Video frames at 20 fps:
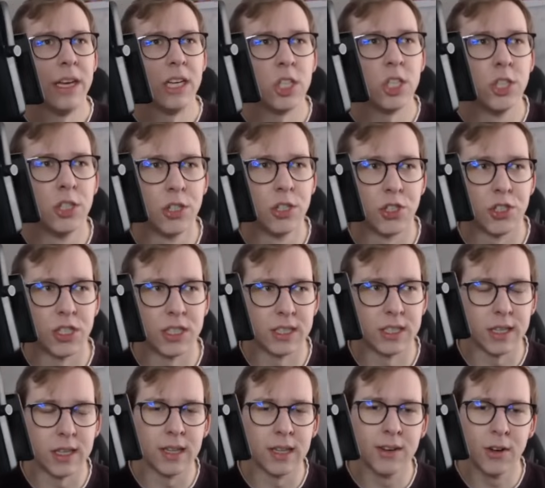Issue is just
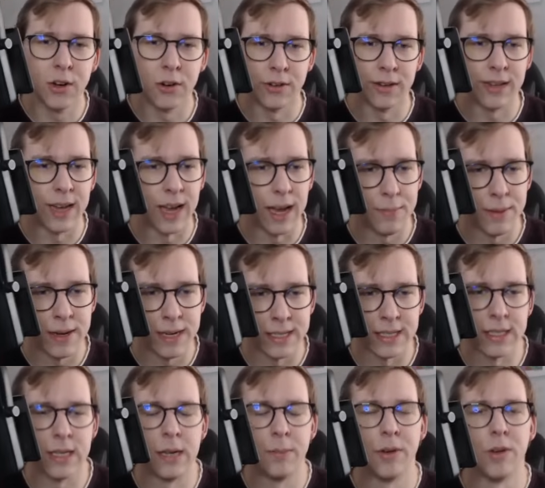that the current typing
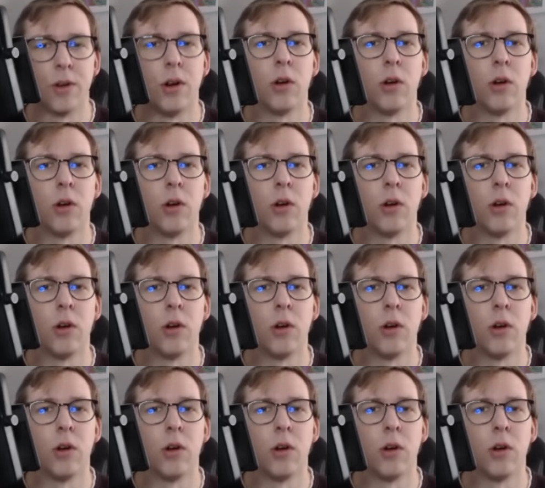is a little bit